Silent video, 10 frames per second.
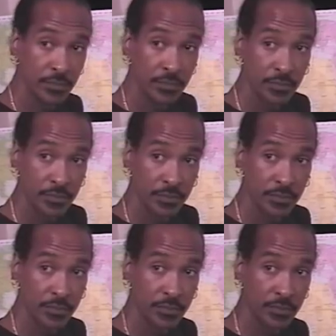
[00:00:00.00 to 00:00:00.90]

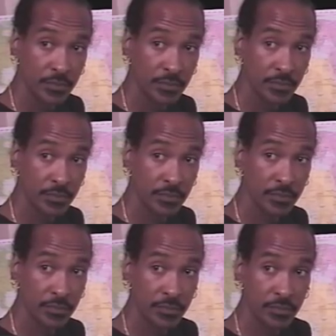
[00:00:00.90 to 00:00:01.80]
stay and
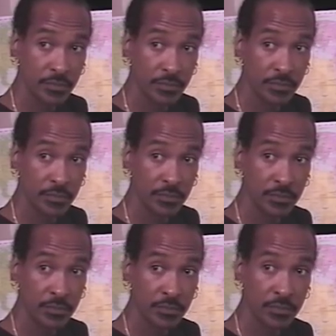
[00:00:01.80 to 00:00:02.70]
education of uh,
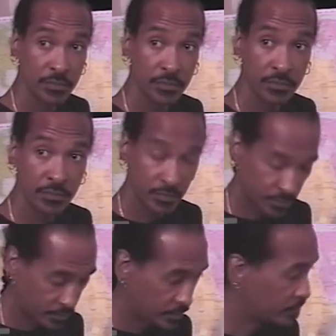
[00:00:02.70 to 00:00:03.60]
Europe uh,
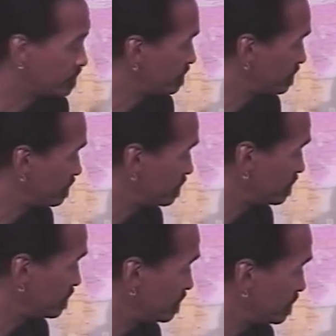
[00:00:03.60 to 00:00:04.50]
at a time when
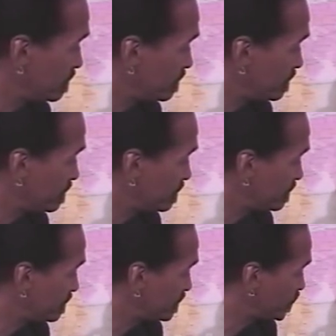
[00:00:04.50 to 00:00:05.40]
Europe was uh,
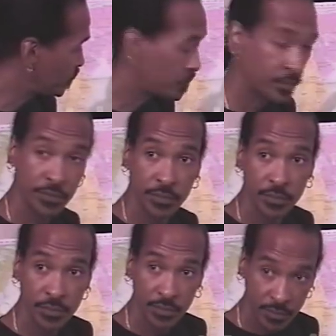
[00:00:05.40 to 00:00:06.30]

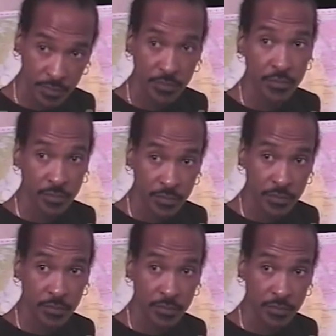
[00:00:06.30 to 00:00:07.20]
selling its own
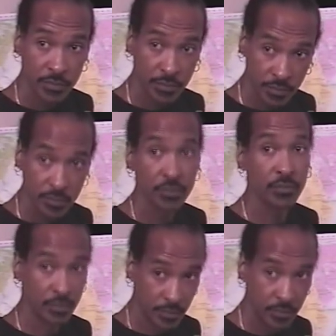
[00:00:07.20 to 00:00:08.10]
people in the
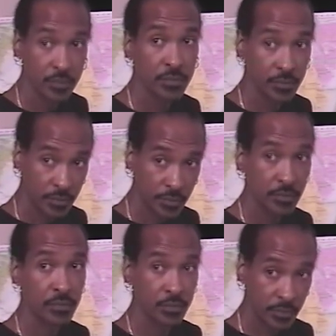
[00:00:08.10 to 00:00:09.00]
Dark Ages,
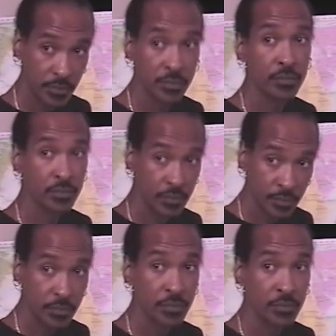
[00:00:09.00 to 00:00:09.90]
enslaved,
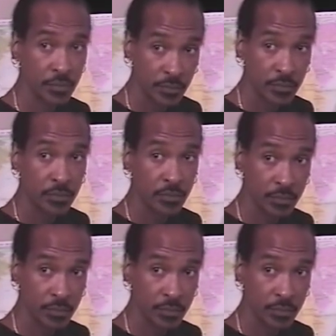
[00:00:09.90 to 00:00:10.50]
uh, only